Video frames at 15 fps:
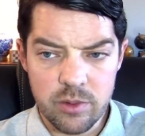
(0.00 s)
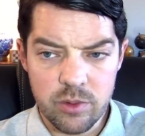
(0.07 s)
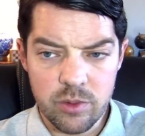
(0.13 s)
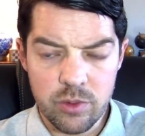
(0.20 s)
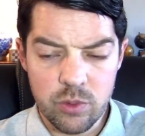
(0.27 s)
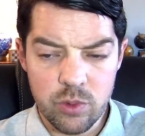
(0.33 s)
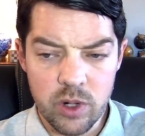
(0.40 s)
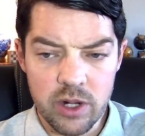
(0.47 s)

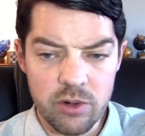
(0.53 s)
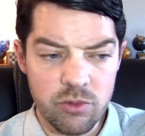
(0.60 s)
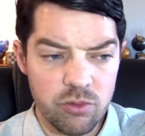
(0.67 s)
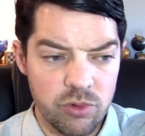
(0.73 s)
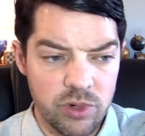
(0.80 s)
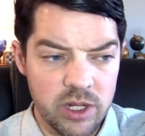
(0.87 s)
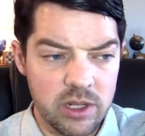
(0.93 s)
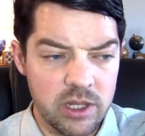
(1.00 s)
what
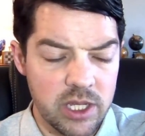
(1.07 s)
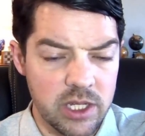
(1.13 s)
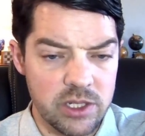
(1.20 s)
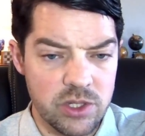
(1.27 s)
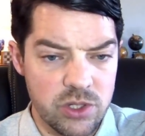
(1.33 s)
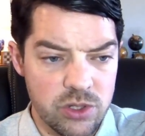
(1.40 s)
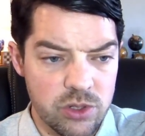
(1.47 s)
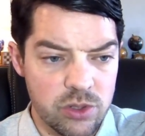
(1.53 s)
really
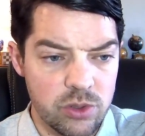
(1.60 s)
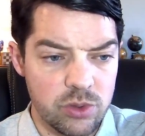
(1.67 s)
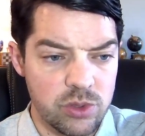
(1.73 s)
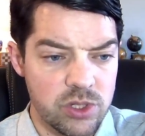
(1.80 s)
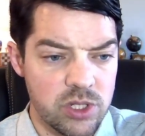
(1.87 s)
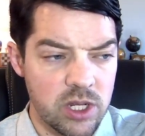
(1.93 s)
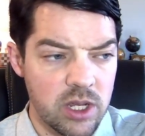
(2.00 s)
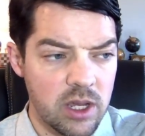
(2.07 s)

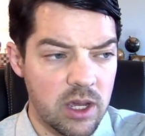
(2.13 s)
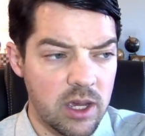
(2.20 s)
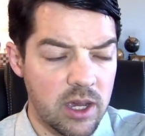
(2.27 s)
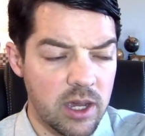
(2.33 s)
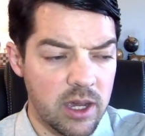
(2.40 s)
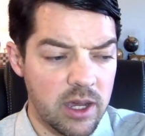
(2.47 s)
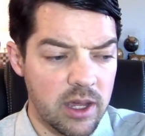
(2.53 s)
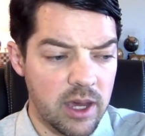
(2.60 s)
ensues,
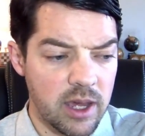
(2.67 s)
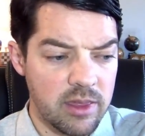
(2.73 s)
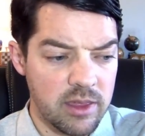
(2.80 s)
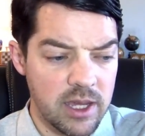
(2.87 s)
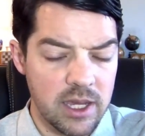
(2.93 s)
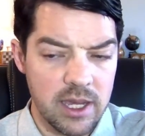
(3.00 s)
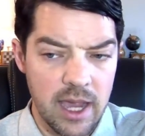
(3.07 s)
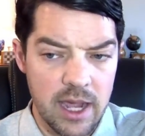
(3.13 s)
I
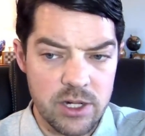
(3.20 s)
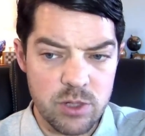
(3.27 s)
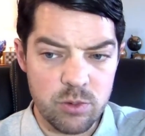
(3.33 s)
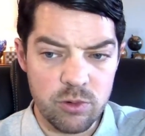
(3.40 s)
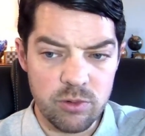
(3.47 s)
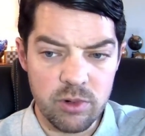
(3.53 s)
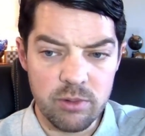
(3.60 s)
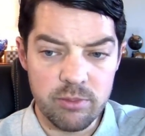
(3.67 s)
think
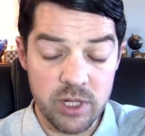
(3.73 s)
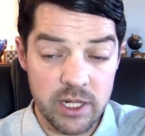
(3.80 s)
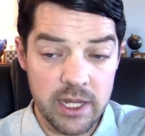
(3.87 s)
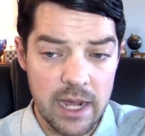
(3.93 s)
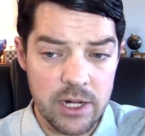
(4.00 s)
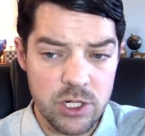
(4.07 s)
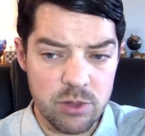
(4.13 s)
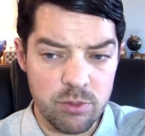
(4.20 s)

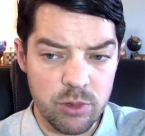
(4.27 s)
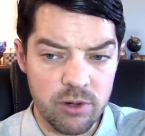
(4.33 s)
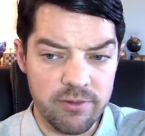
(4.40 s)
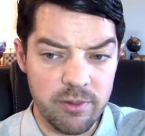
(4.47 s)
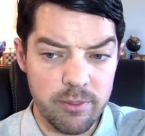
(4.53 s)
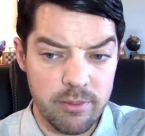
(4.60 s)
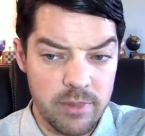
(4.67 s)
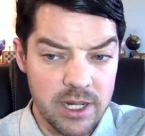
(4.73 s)
Gashimov
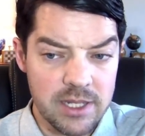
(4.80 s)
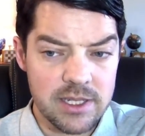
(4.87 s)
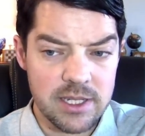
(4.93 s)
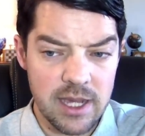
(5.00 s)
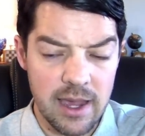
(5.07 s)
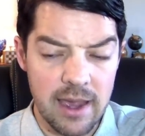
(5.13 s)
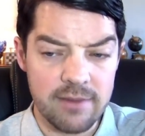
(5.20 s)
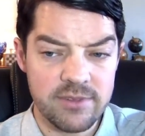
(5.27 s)
must
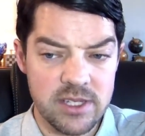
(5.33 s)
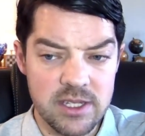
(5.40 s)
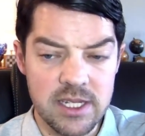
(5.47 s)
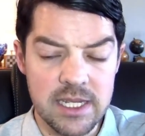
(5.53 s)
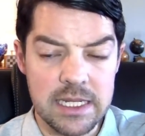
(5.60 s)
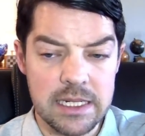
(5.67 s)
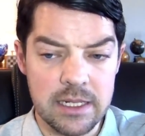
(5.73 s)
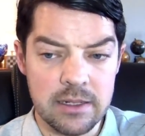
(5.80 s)
have
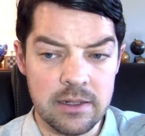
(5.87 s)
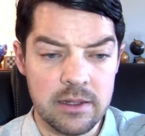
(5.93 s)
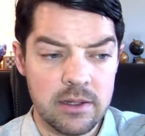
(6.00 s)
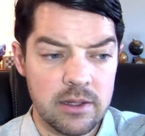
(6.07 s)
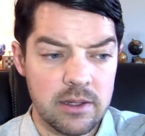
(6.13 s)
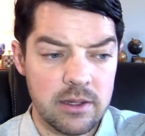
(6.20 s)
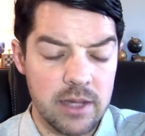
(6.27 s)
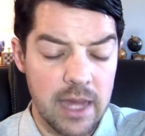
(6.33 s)
seen
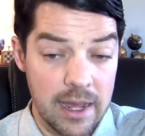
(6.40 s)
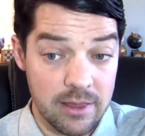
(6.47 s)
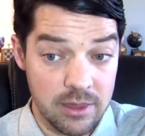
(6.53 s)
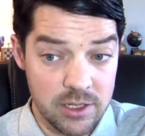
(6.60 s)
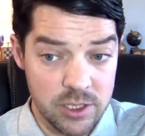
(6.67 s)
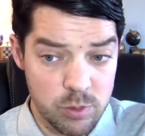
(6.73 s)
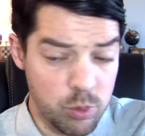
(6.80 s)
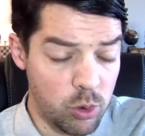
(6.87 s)
at
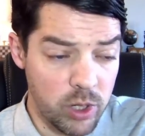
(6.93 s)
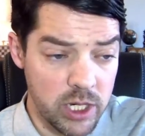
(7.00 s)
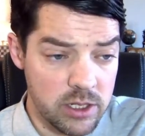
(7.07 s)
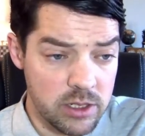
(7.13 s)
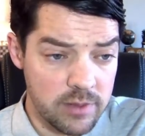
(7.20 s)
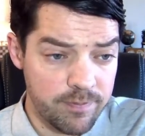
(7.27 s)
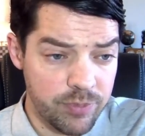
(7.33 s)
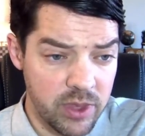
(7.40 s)
this
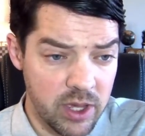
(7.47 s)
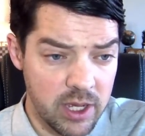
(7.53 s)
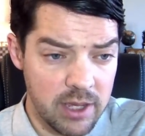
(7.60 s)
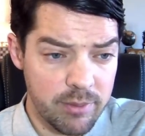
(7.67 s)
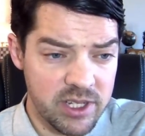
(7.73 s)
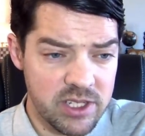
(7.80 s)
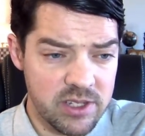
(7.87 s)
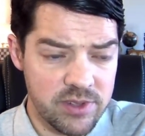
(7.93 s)
point. He
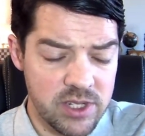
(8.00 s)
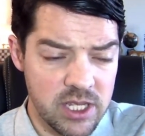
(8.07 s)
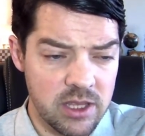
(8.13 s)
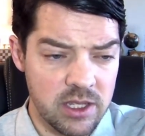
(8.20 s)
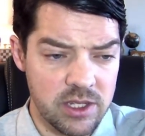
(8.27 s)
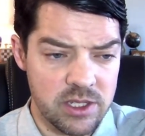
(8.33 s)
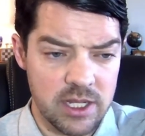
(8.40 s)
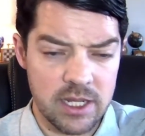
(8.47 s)
must have seen
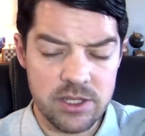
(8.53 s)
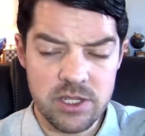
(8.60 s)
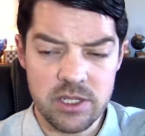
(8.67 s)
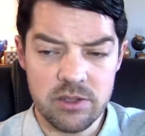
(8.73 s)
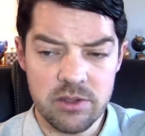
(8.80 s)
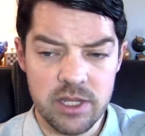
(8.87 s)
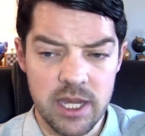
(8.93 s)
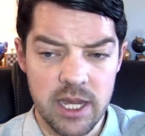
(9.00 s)
this, and
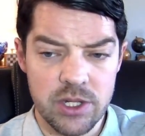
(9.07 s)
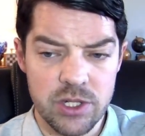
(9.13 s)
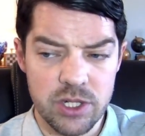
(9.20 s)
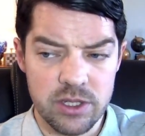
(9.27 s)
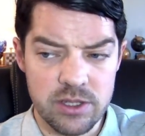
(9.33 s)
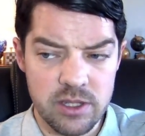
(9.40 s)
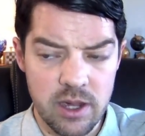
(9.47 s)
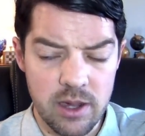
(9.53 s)
still the
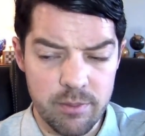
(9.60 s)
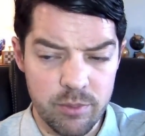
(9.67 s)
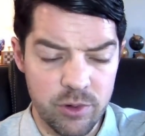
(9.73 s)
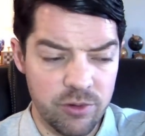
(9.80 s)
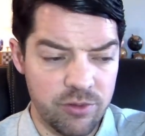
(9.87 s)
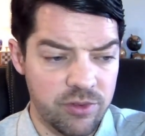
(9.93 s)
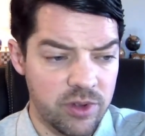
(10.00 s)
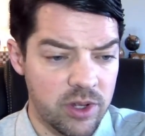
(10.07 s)
engine's top
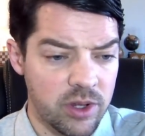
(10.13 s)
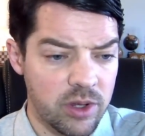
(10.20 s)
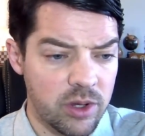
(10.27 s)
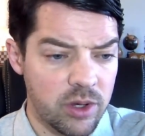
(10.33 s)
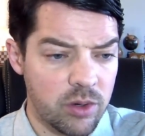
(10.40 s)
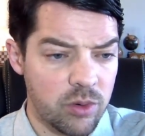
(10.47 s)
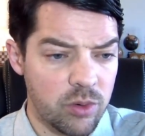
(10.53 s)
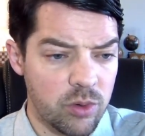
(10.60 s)
move,
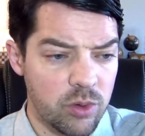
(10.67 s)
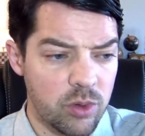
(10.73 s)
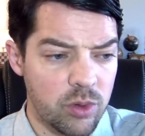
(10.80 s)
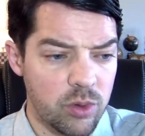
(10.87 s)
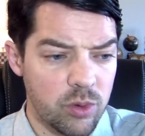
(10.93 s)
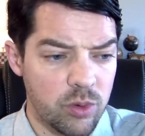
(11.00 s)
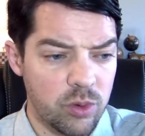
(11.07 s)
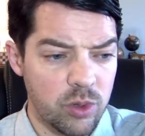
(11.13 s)

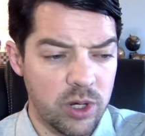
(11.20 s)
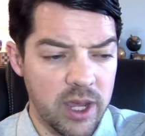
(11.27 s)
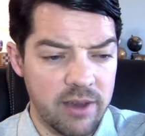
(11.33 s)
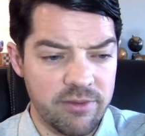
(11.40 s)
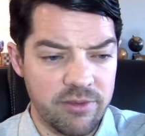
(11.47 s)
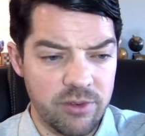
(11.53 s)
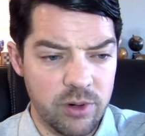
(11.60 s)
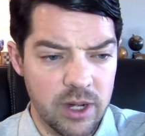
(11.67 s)
rook
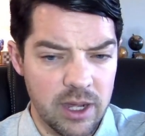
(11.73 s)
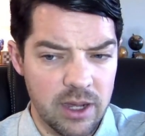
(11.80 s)
f4.